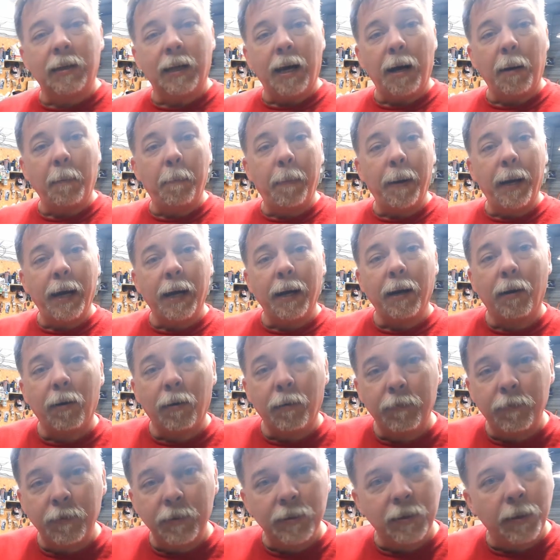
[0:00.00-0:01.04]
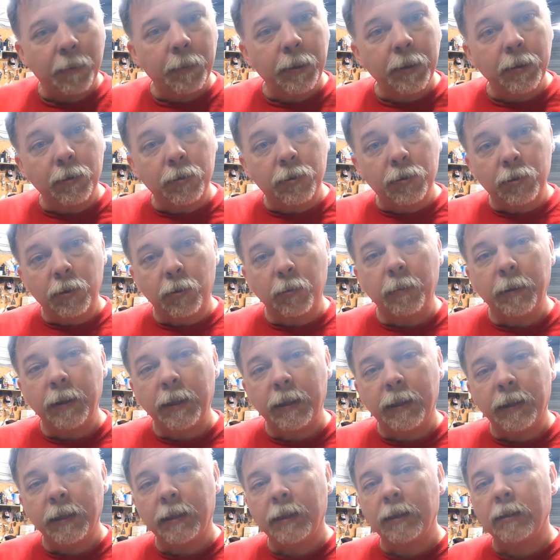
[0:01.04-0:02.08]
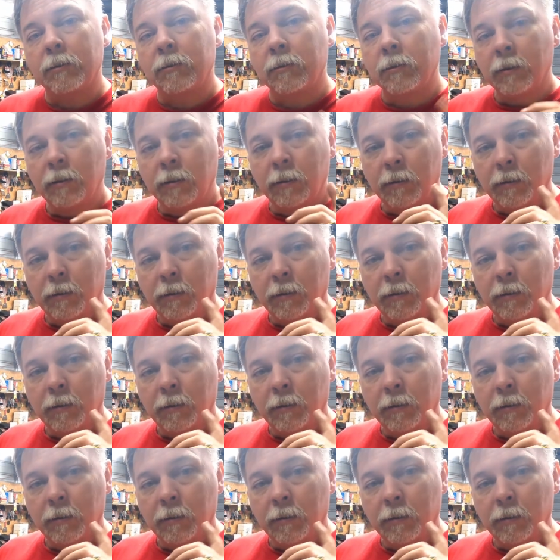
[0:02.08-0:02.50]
How bad off is, I mean, there's so many things.